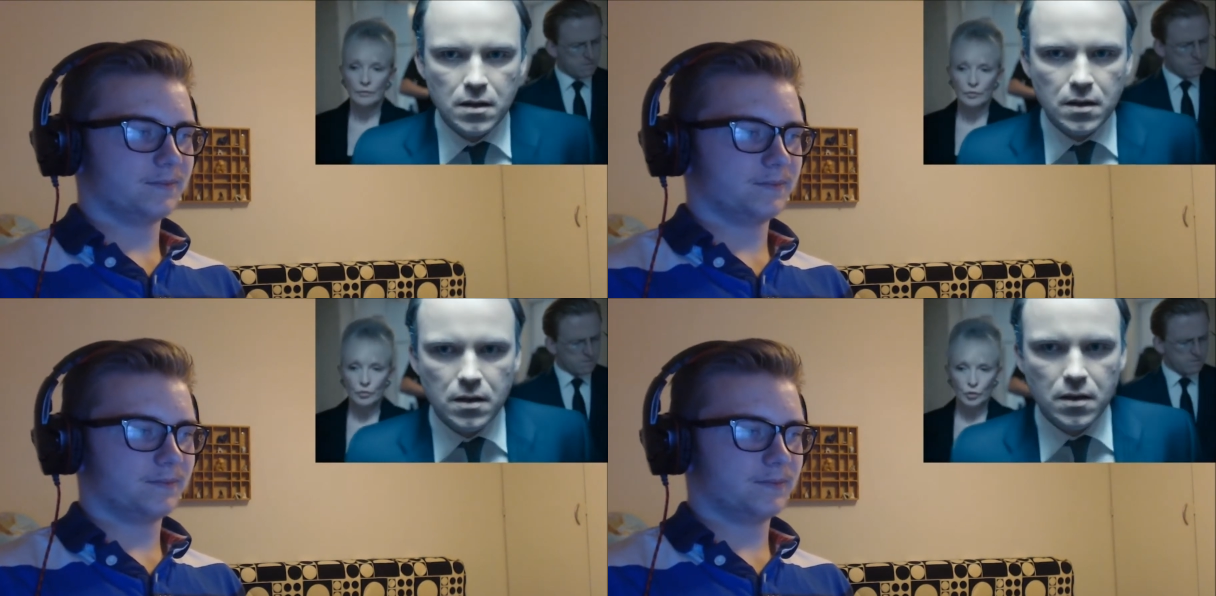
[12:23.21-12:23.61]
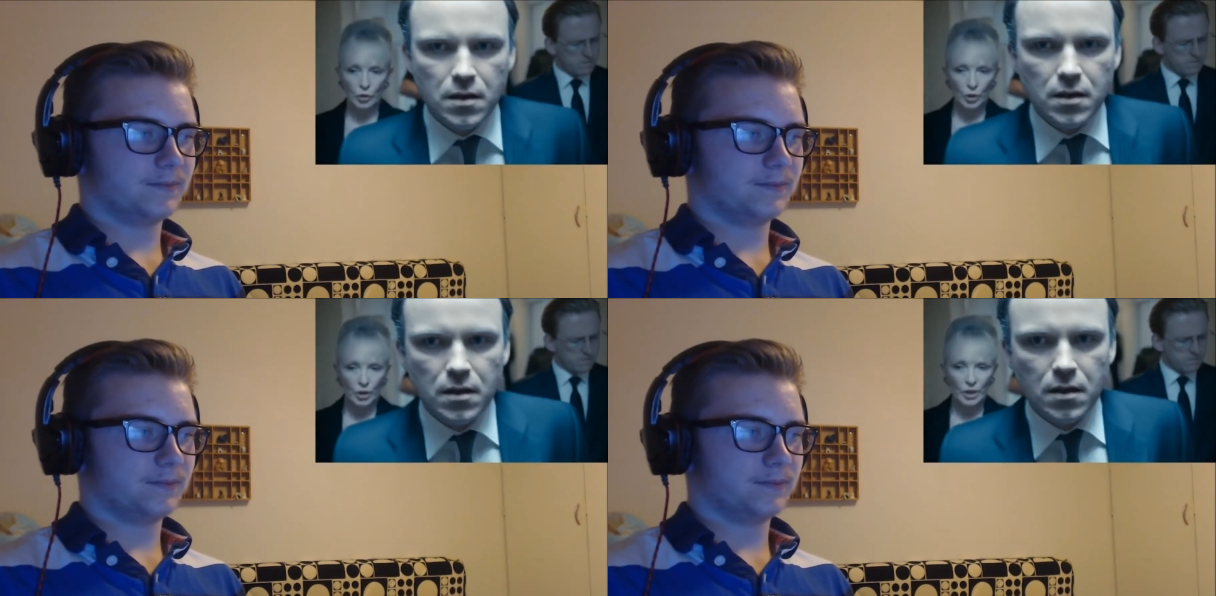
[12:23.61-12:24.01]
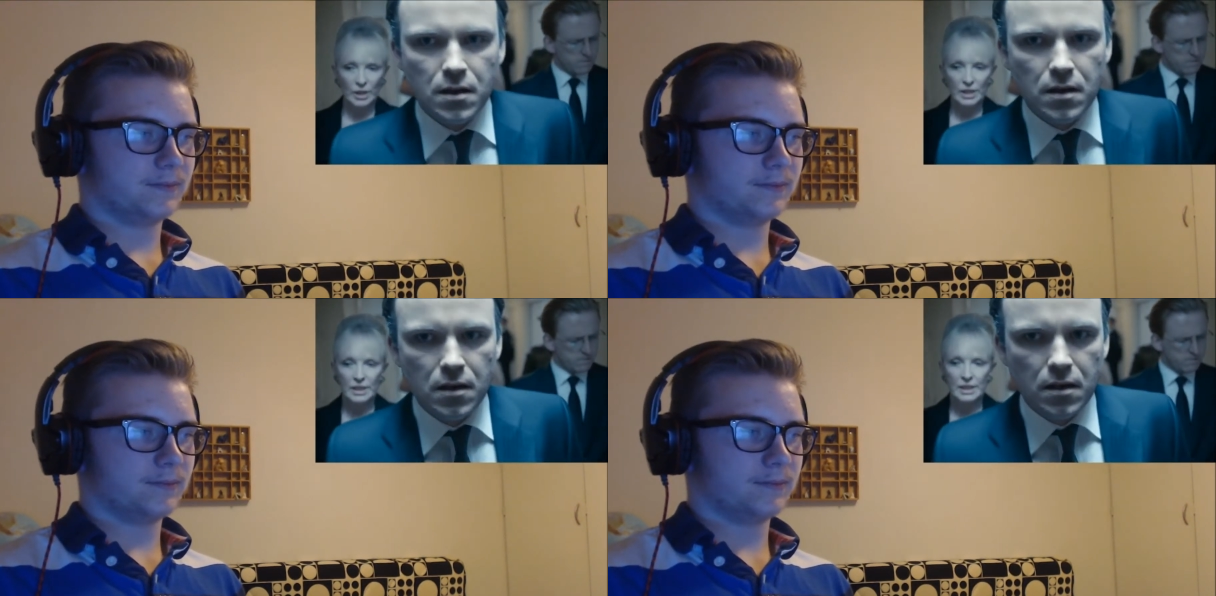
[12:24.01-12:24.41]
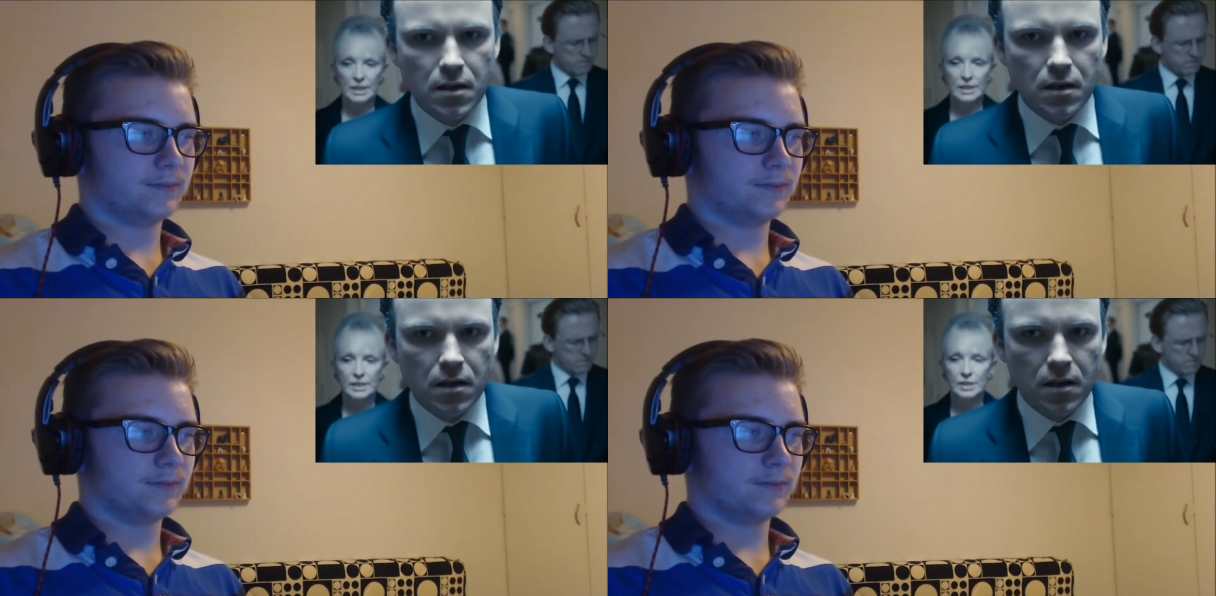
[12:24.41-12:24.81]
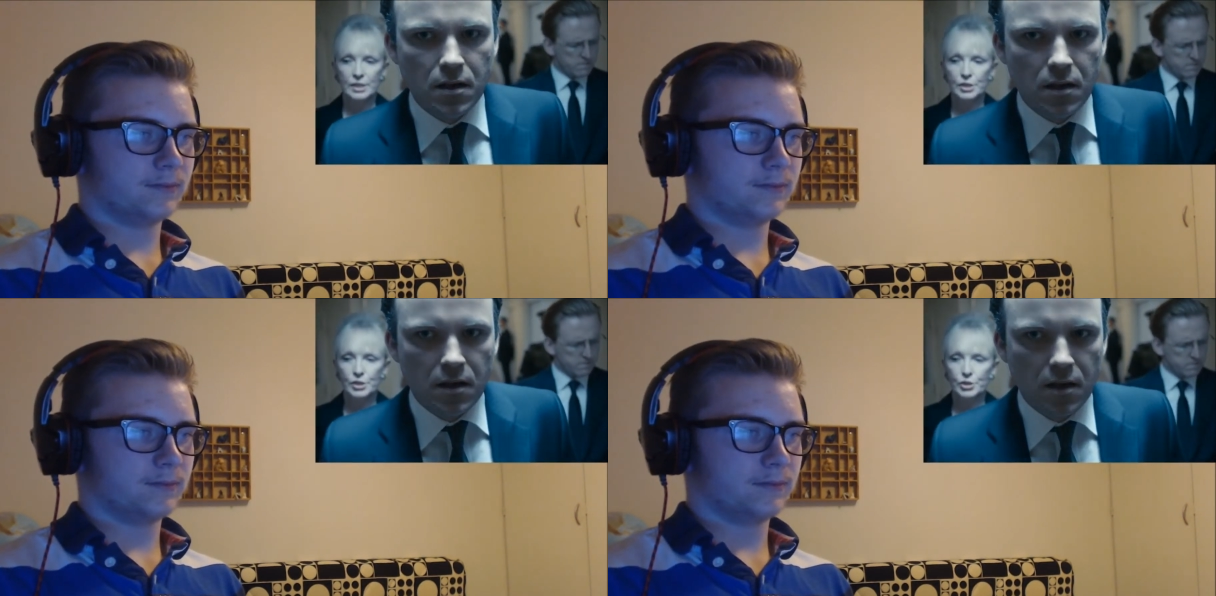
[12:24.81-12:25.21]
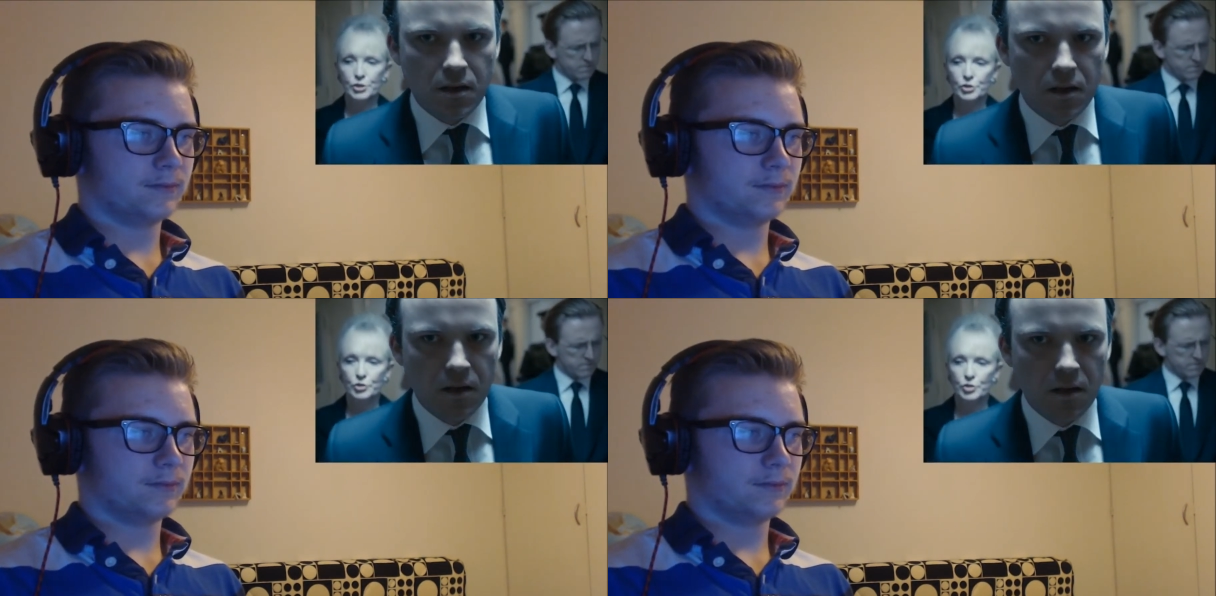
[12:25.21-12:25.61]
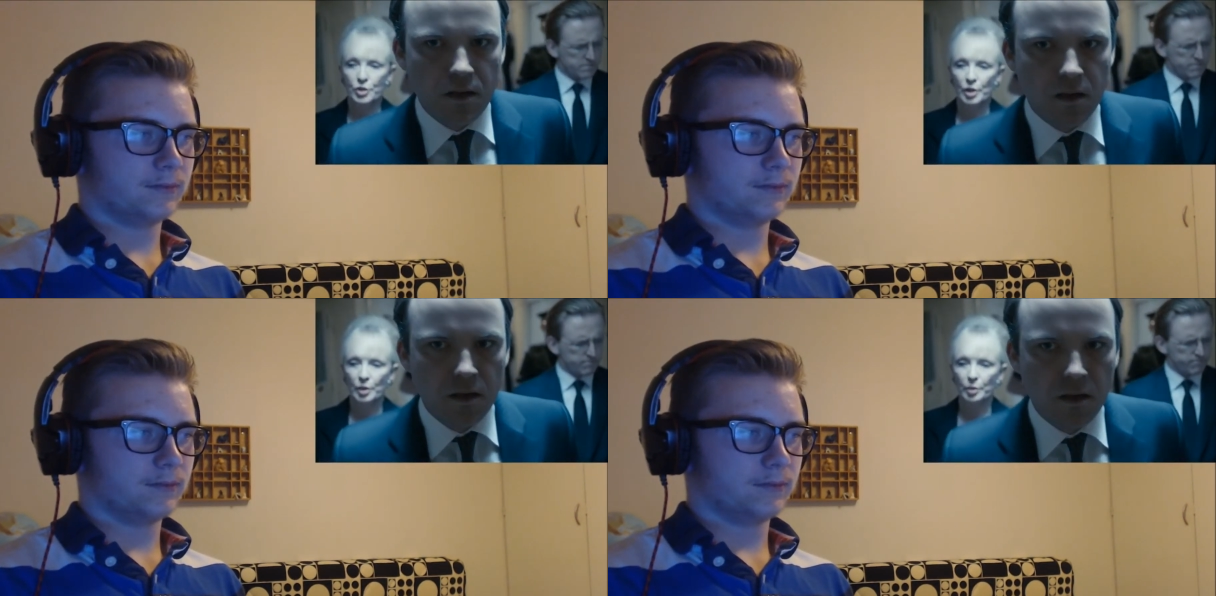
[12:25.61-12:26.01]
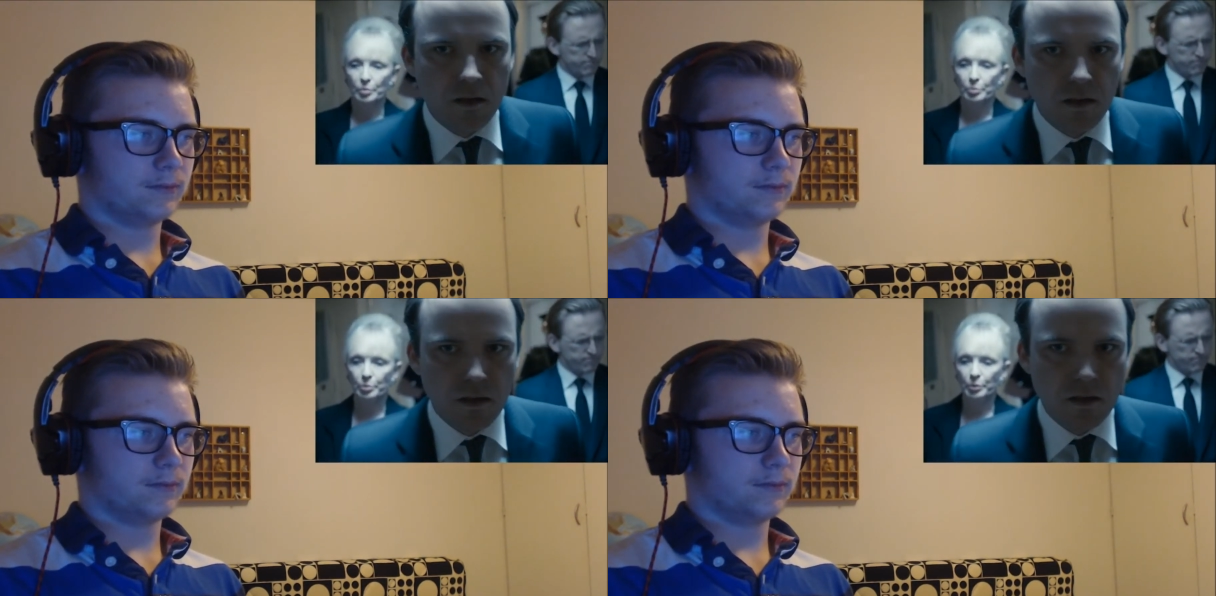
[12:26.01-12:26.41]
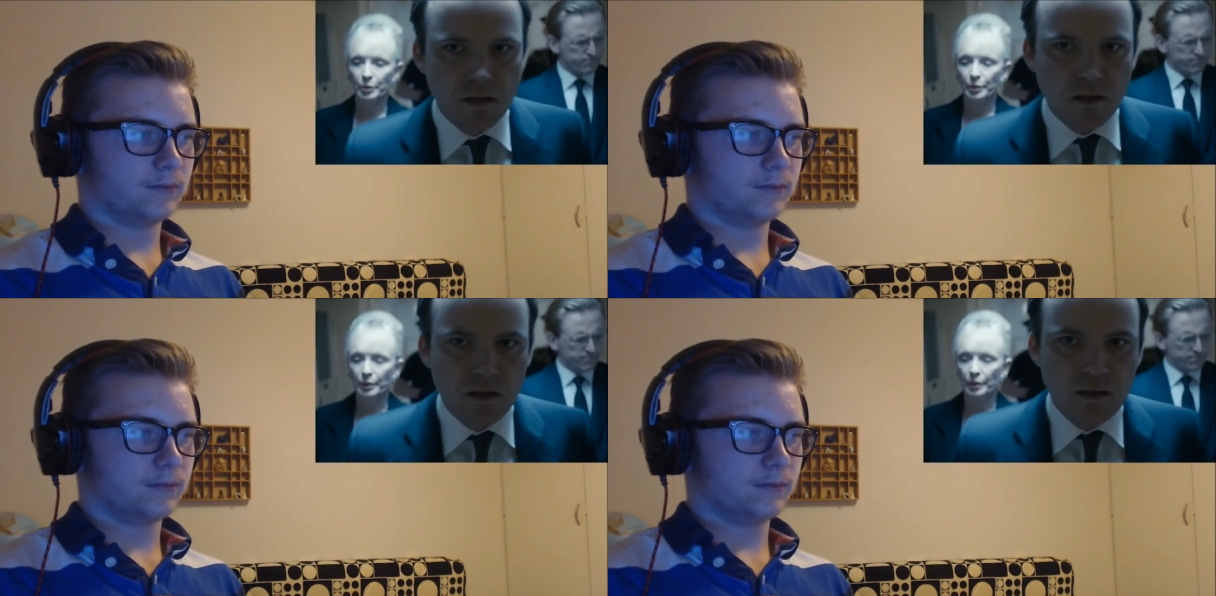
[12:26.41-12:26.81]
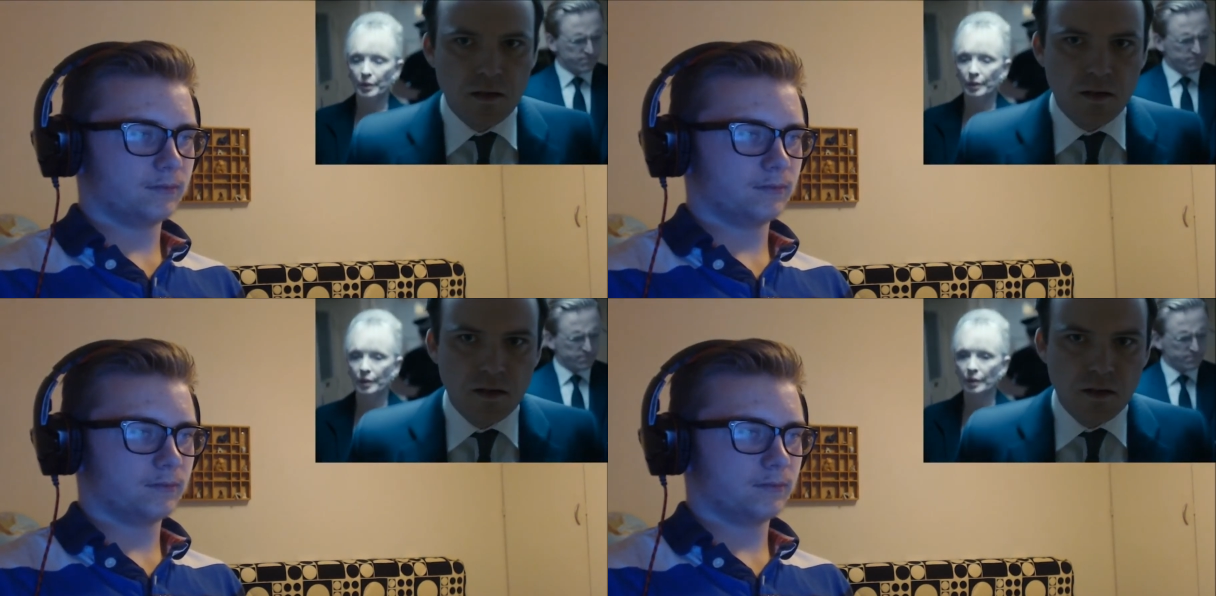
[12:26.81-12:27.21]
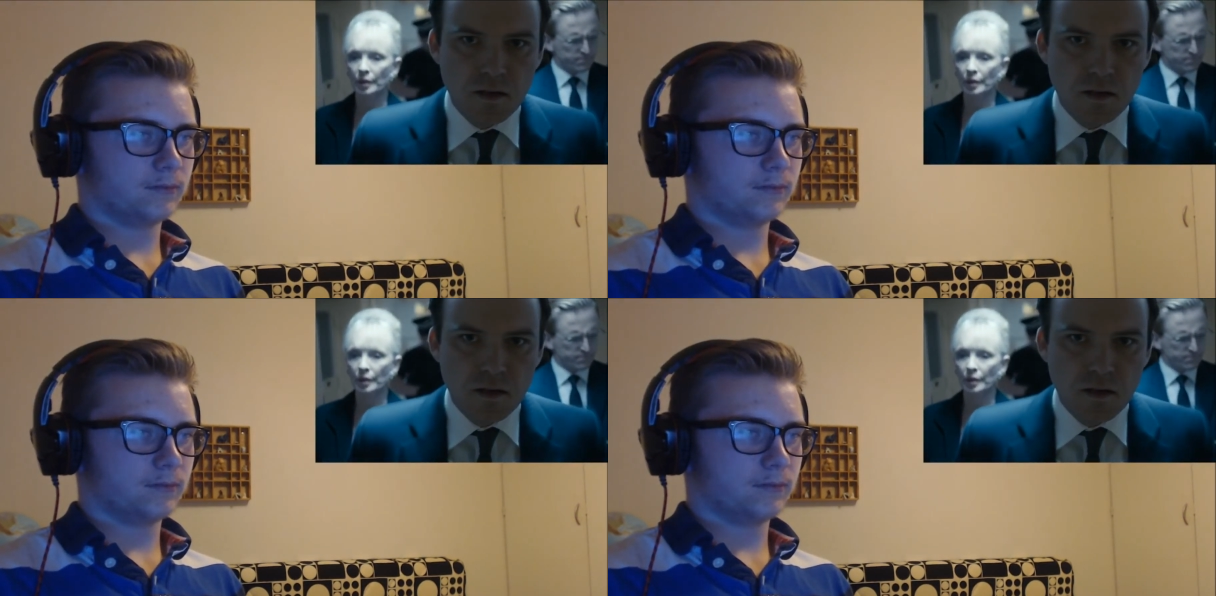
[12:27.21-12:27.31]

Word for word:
Speaker 1: To rush might be misinterpreted as eagerness or even